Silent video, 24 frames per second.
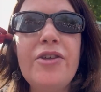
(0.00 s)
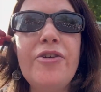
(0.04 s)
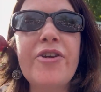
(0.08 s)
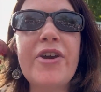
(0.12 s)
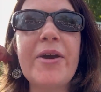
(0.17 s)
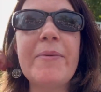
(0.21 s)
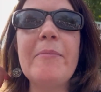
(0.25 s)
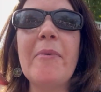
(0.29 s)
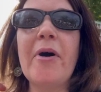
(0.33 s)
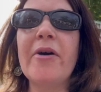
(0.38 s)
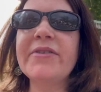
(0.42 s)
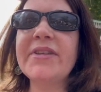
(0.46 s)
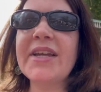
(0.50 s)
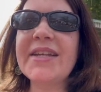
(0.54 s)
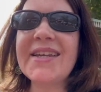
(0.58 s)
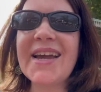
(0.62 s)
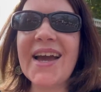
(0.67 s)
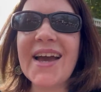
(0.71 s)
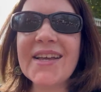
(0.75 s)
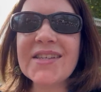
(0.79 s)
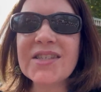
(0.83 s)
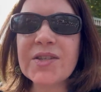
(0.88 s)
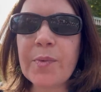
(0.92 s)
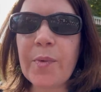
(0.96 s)
You can
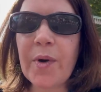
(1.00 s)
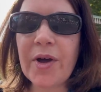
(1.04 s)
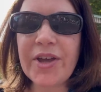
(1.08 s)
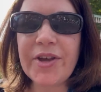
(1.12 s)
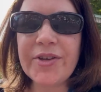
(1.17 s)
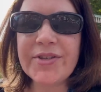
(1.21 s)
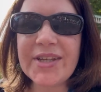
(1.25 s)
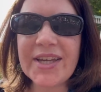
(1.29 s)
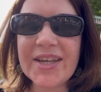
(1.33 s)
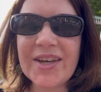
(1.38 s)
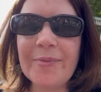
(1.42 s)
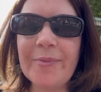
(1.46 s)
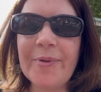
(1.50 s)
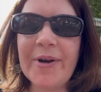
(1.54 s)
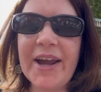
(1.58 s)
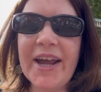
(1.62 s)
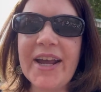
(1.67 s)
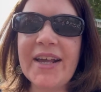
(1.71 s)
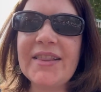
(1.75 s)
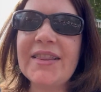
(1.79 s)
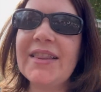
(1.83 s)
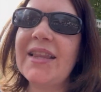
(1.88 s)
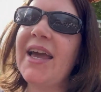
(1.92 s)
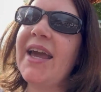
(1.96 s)
multitask while you take a
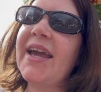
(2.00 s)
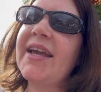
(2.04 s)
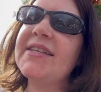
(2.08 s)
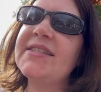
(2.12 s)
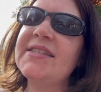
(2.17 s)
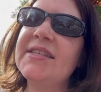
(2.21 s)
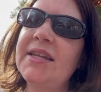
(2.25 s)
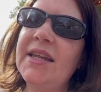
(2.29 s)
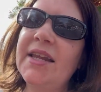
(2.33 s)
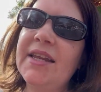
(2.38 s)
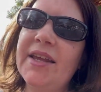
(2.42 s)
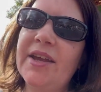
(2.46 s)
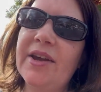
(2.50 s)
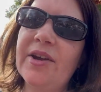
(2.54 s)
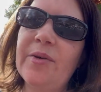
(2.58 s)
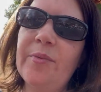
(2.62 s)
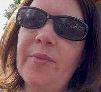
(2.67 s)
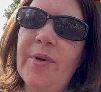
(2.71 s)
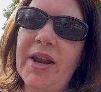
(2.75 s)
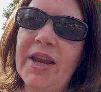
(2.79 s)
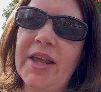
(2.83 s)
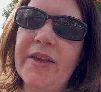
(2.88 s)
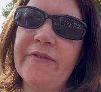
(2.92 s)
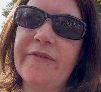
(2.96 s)
break, like sitting here
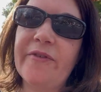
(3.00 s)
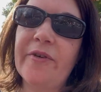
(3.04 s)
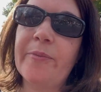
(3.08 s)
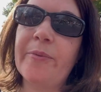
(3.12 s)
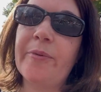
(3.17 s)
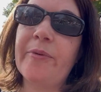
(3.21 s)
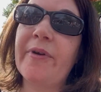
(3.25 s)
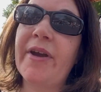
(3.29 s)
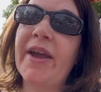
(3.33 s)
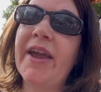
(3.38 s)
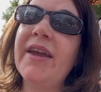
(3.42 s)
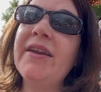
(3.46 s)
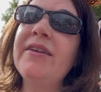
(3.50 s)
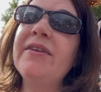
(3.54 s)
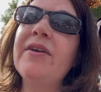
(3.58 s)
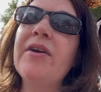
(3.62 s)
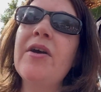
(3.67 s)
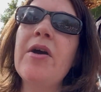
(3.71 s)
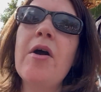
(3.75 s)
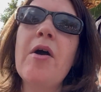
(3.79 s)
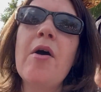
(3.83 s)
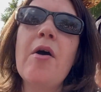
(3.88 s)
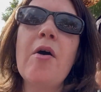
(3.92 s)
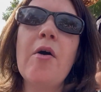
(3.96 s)
waiting for parade,
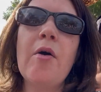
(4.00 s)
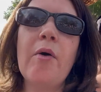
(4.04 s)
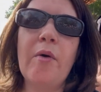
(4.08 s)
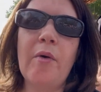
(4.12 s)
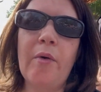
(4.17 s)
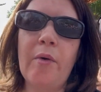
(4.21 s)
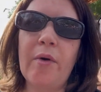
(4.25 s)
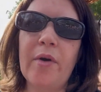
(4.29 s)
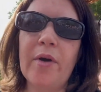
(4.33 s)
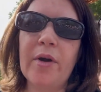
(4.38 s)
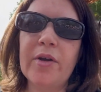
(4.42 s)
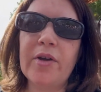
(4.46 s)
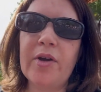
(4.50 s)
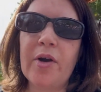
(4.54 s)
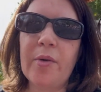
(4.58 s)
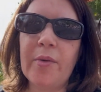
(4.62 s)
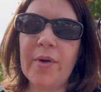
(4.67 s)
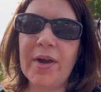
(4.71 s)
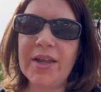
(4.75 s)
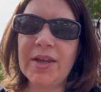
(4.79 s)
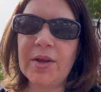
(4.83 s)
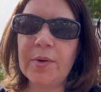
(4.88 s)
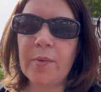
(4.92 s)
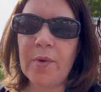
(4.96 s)
or
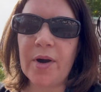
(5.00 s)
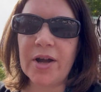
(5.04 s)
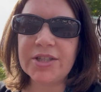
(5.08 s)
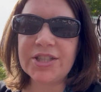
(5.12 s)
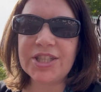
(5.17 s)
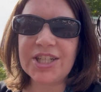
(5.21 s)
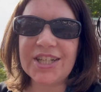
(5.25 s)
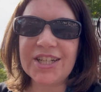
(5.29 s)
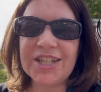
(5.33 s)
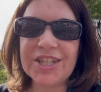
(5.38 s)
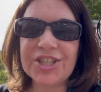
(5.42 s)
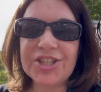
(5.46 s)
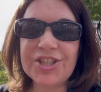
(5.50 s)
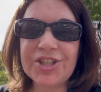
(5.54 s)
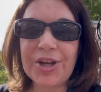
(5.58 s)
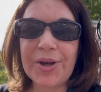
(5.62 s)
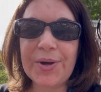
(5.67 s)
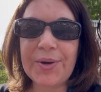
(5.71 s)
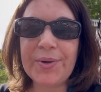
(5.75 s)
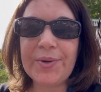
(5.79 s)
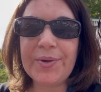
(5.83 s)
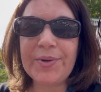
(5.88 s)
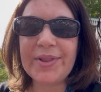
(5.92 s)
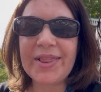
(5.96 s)
going and watching a show